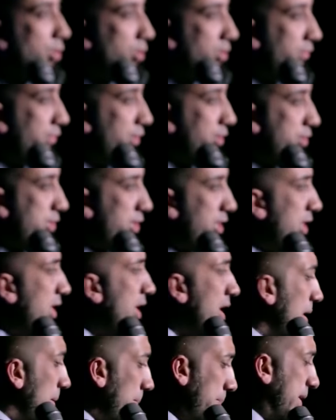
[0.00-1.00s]
in the
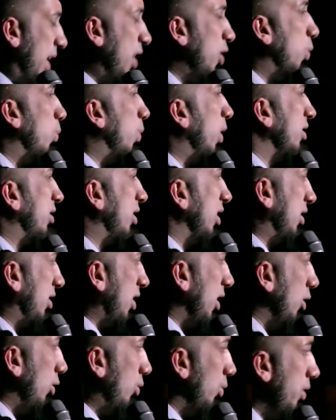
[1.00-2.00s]
university, but I don't want to
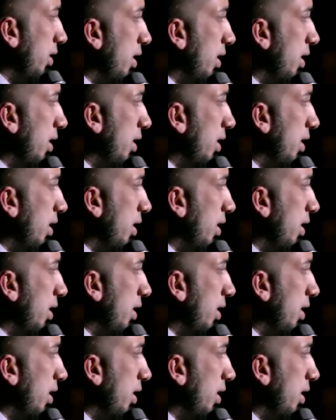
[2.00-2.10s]
study